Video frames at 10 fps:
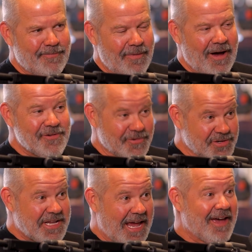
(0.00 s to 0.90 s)

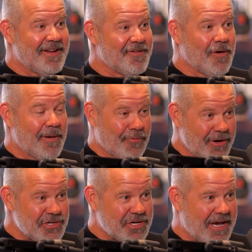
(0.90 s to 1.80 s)
understand or
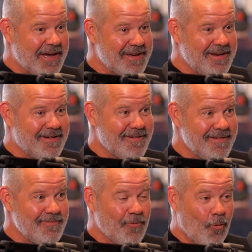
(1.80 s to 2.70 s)
appreciate
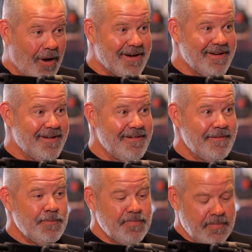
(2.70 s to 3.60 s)
what
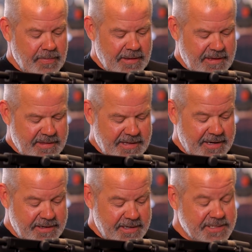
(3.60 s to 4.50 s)

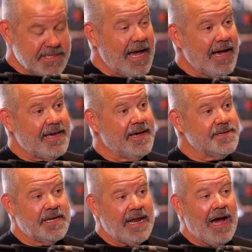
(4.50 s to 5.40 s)
the India stack
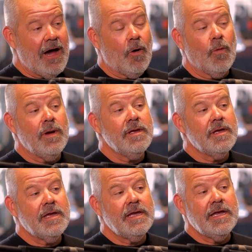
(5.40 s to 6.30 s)
is and how
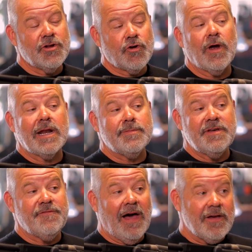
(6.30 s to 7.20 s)

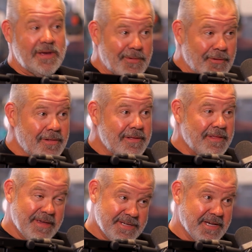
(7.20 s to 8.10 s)
incredibly valuable
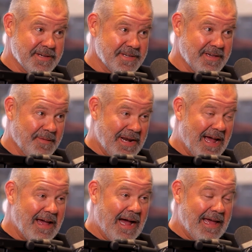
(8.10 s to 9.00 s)
this is. I mean,
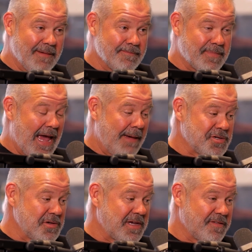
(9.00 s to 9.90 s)
I am
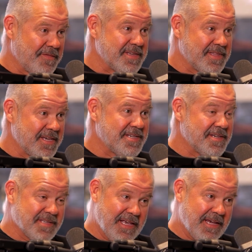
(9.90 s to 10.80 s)
absolutely convinced this
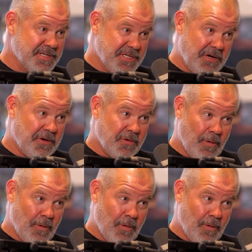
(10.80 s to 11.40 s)
is a secret